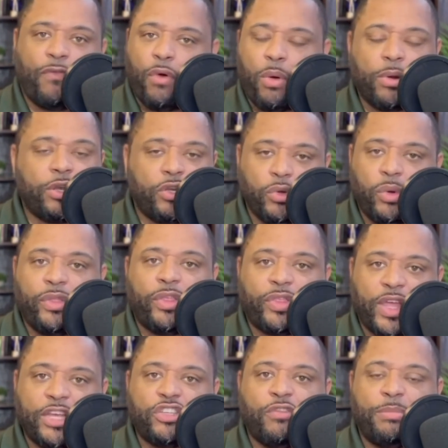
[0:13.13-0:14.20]
forward doing the
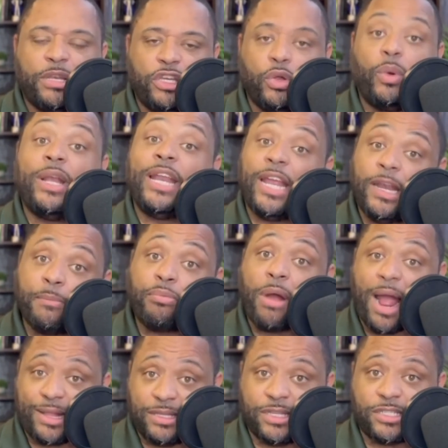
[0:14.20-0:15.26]
things you've been doing in
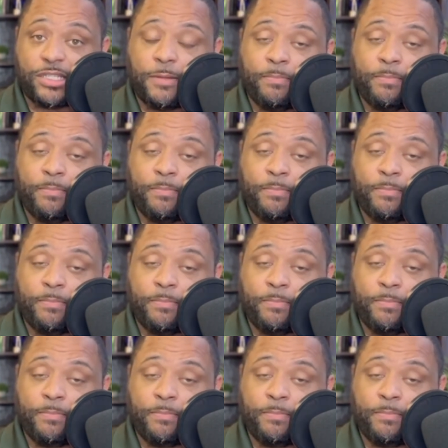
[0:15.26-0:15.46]
practice